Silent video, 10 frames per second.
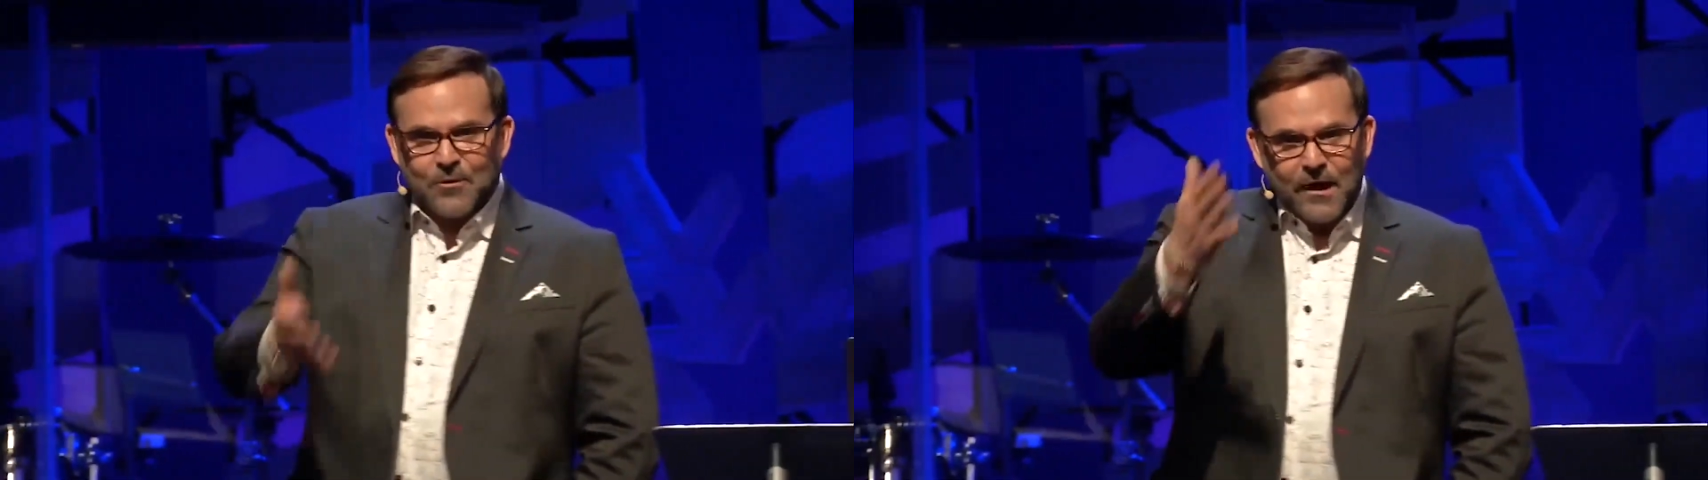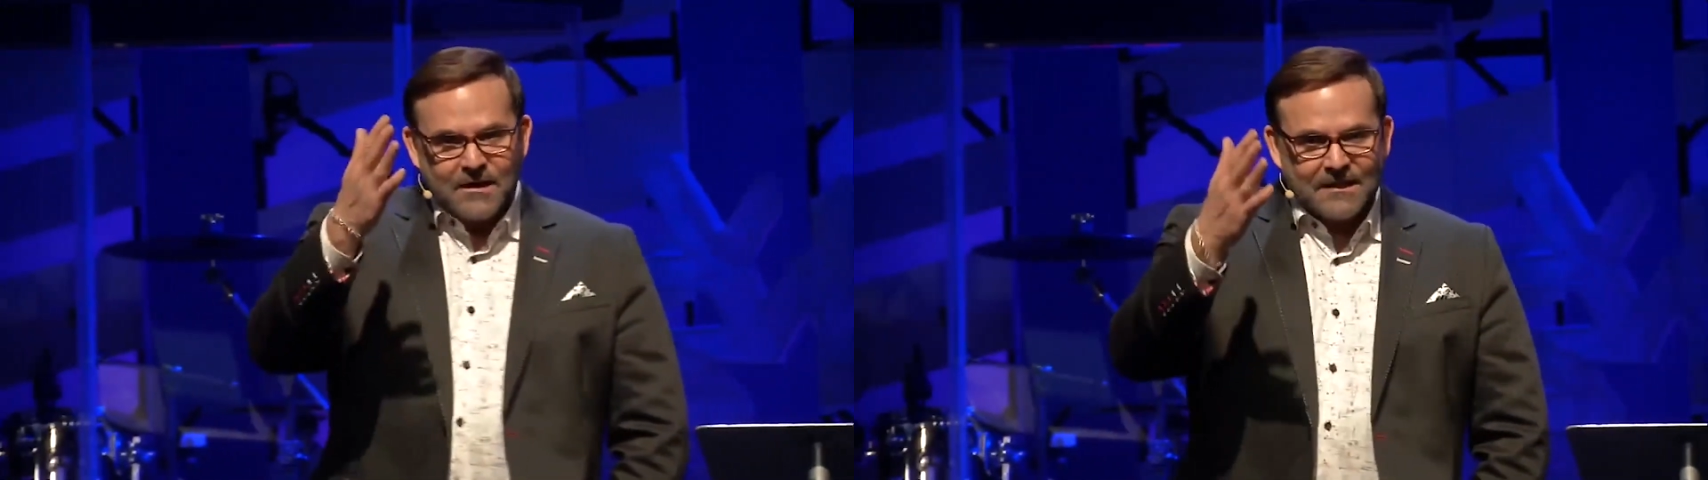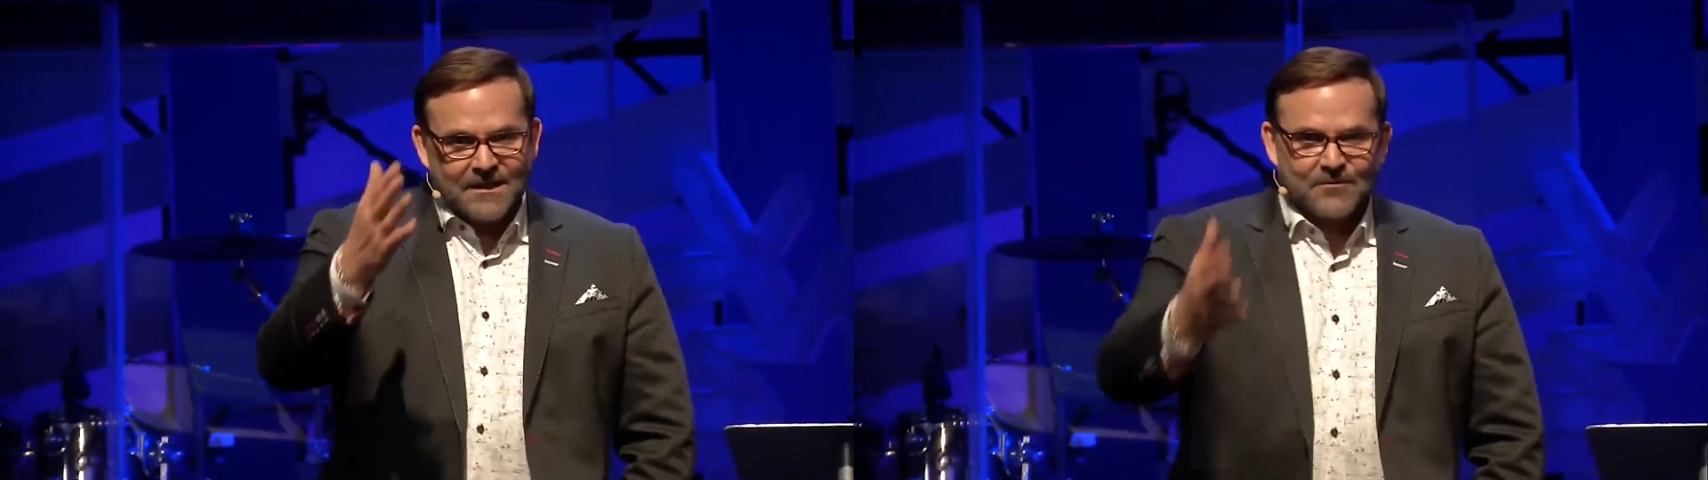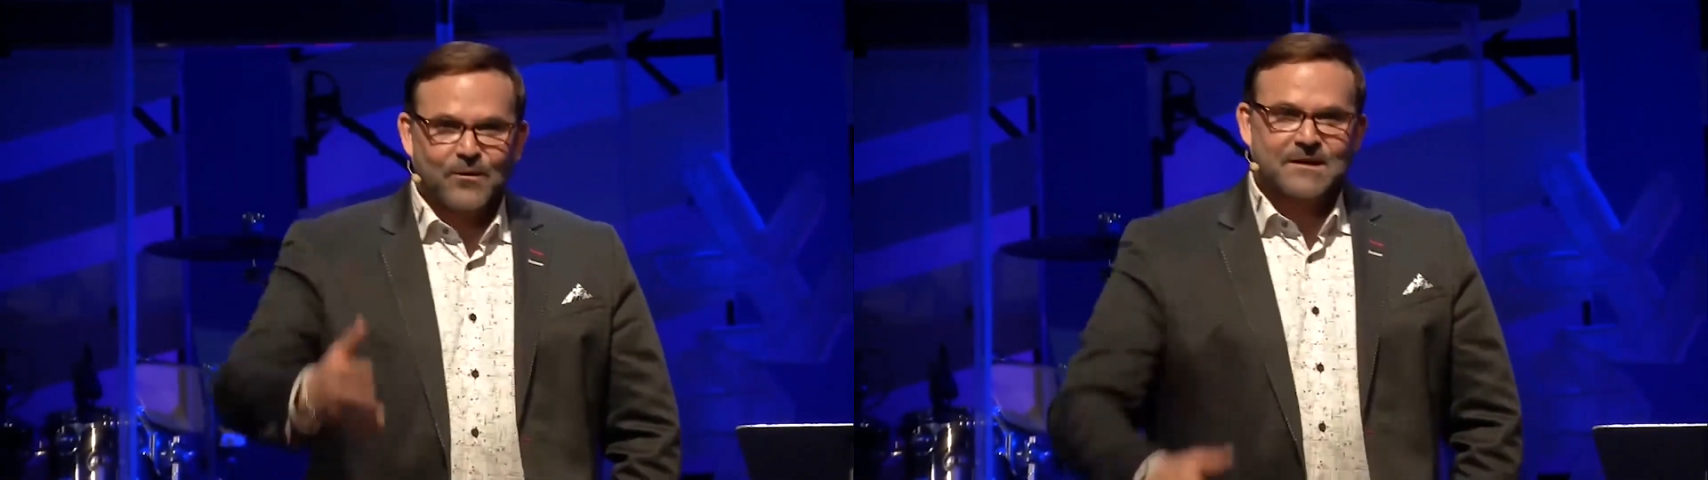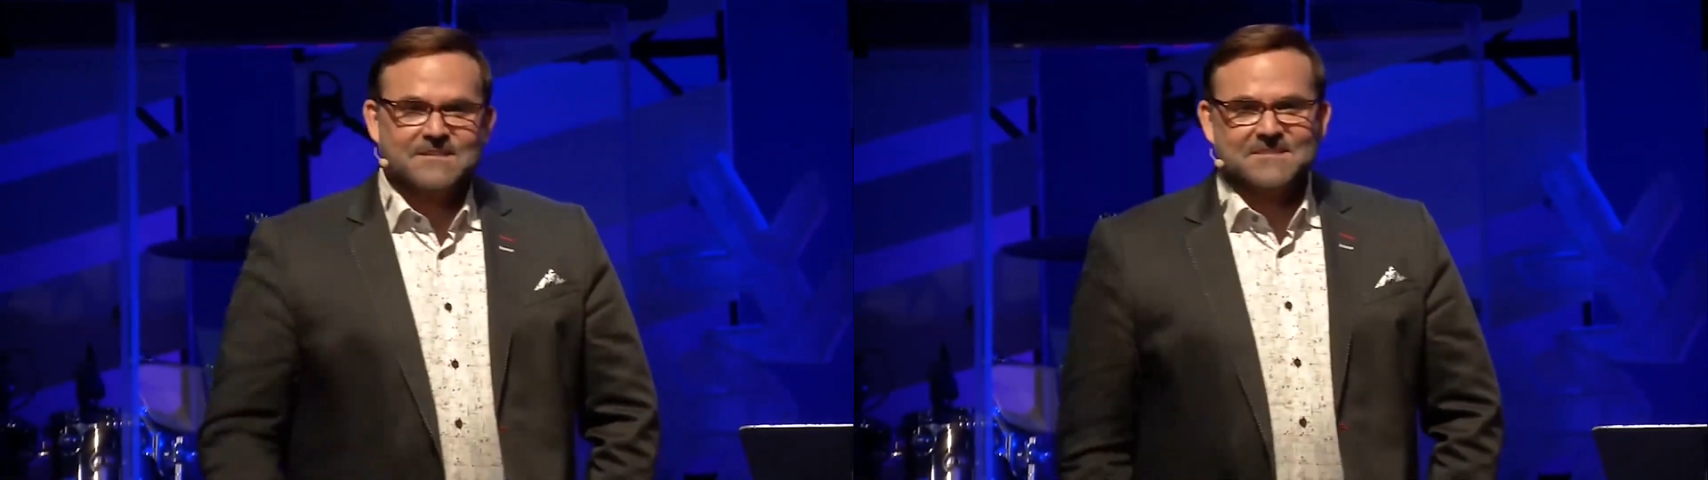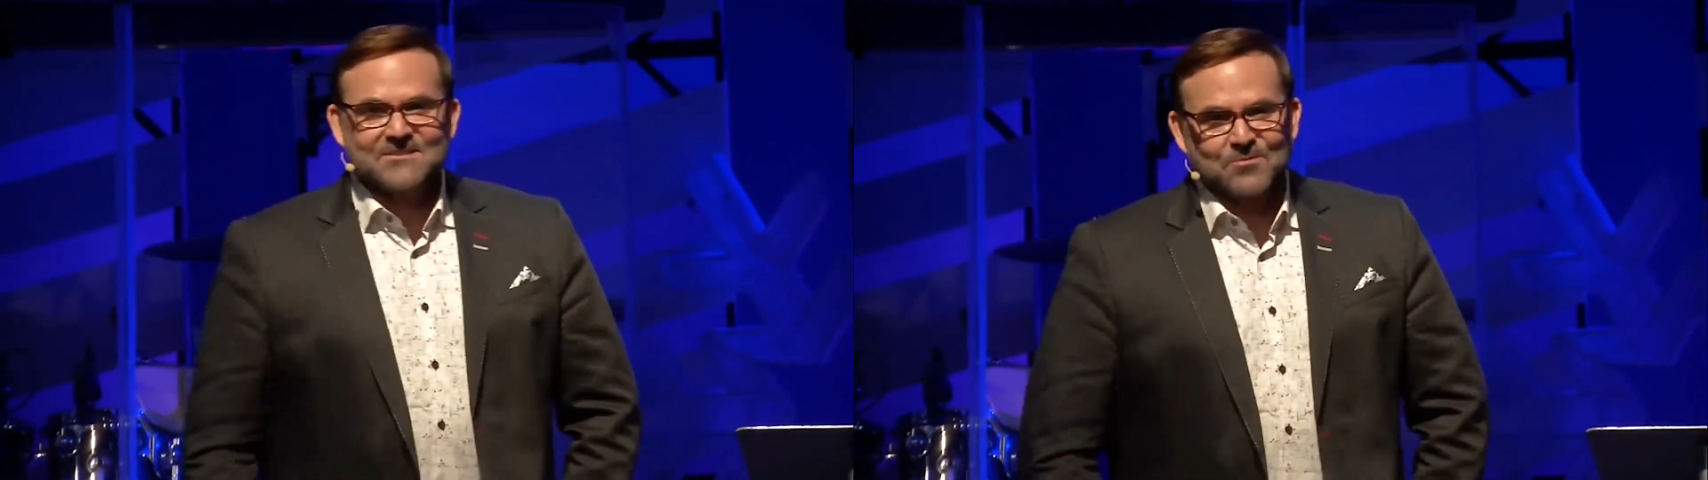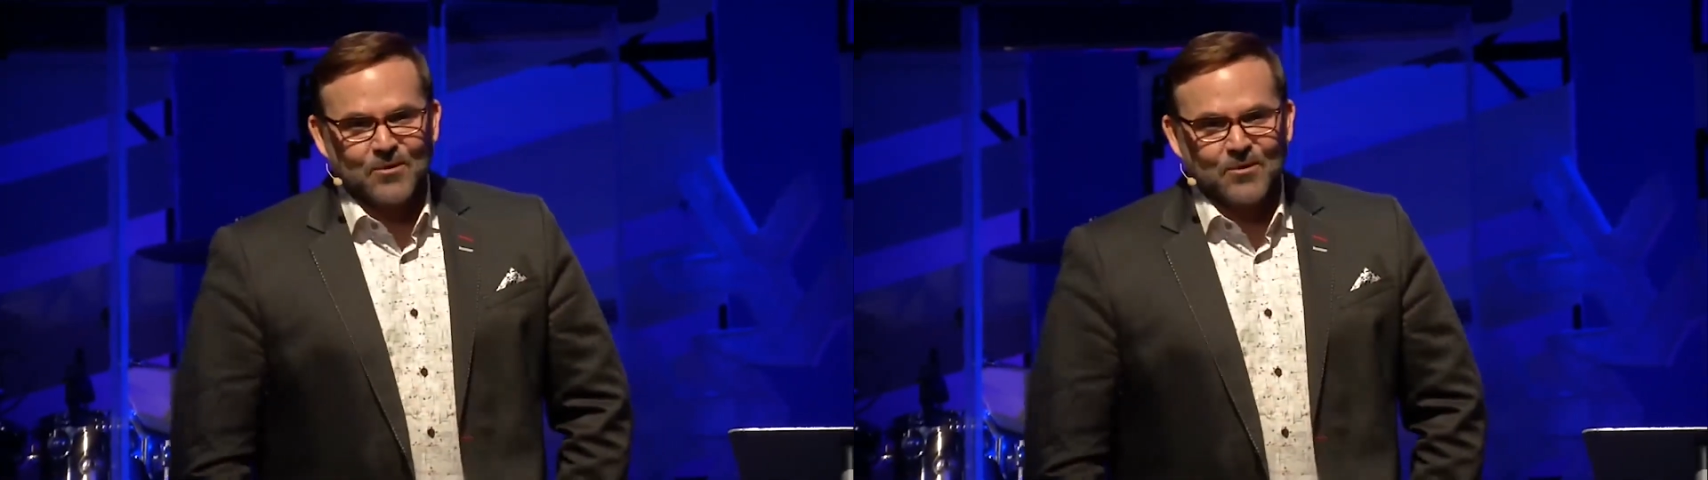great cloud of witnesses,